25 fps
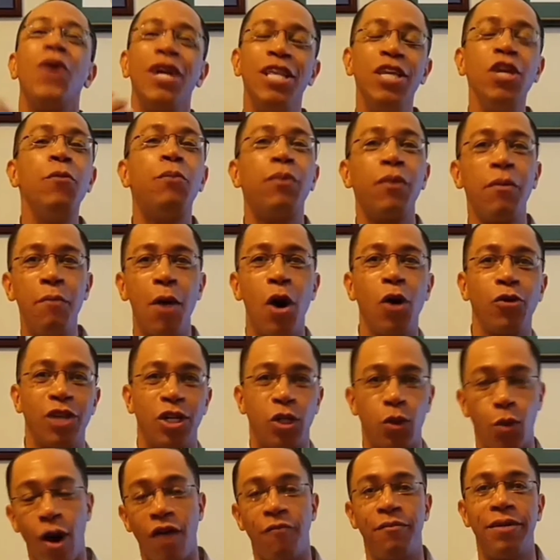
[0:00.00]
when you
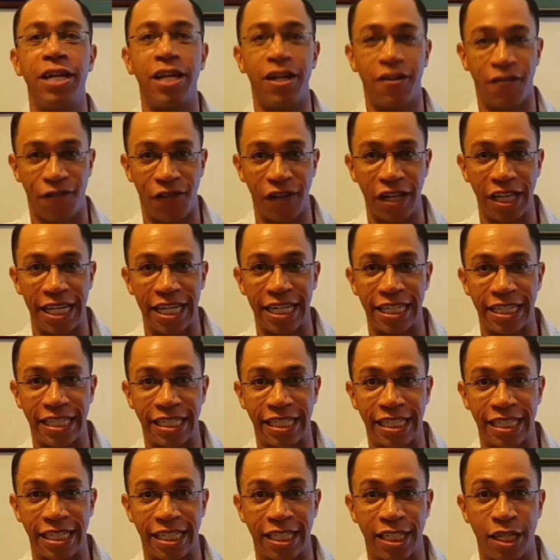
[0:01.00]
promote the 12-minute
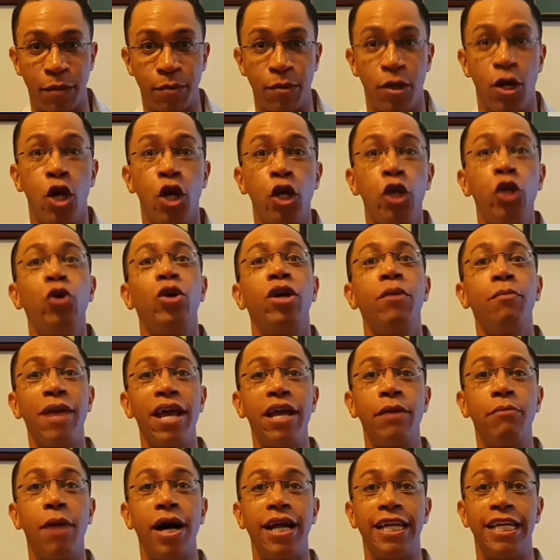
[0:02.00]
affiliate system, you can
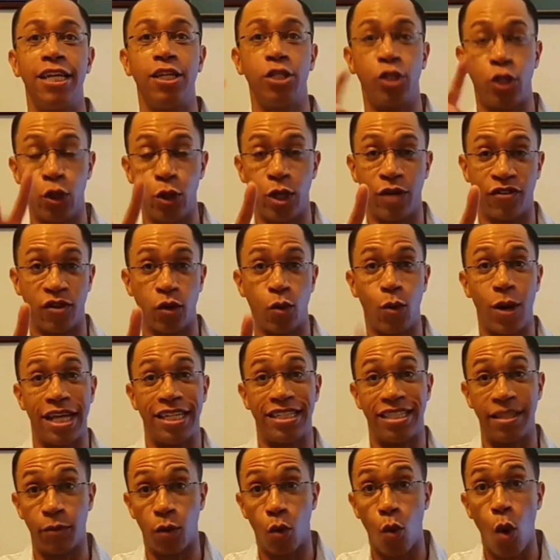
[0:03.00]
make money two different
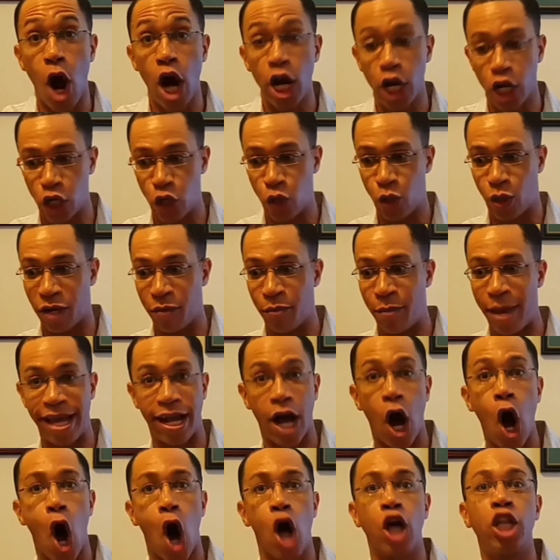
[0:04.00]
ways. Number one, you can
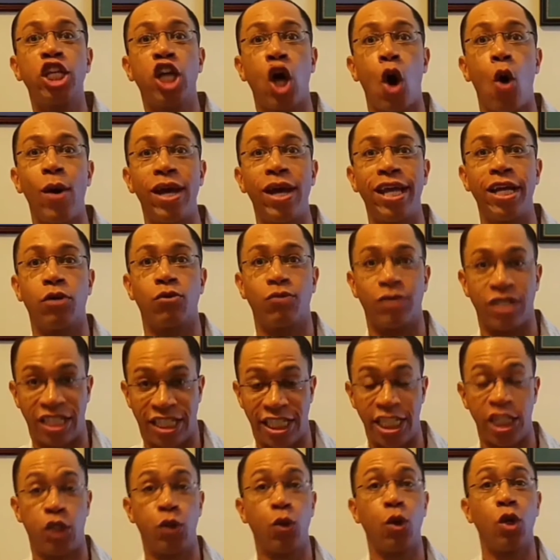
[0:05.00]
make ongoing
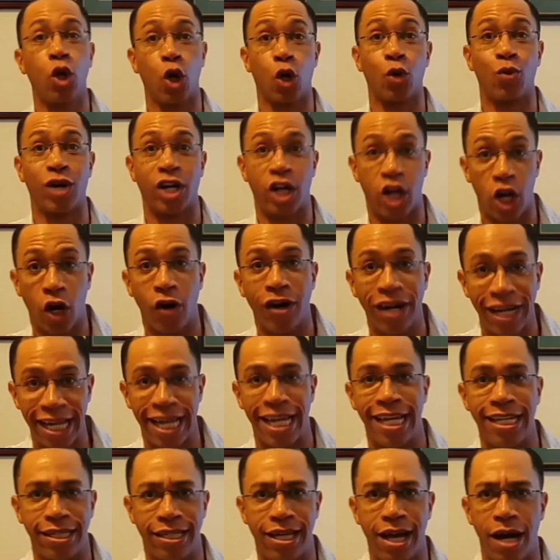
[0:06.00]
residual or
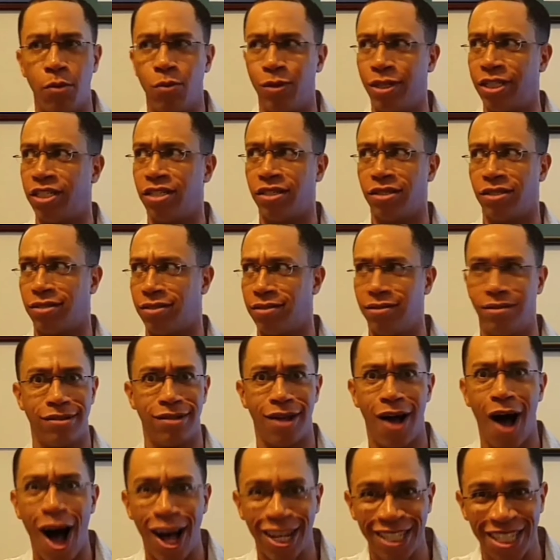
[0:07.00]
recurring income, which is
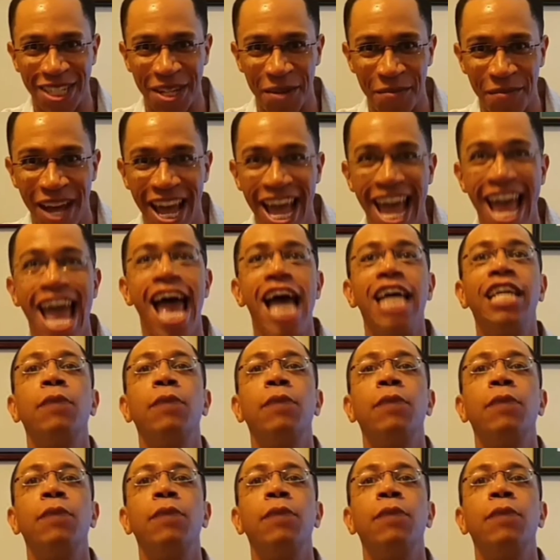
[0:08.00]
awesome.